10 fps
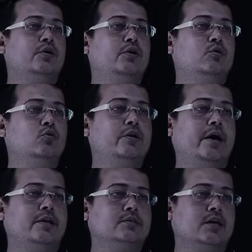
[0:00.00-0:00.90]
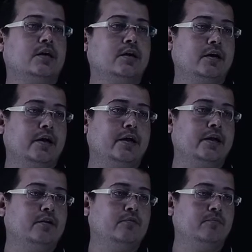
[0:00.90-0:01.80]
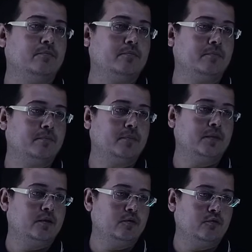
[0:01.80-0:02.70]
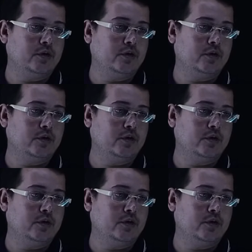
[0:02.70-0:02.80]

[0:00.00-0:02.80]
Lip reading: 2 9s are 18. We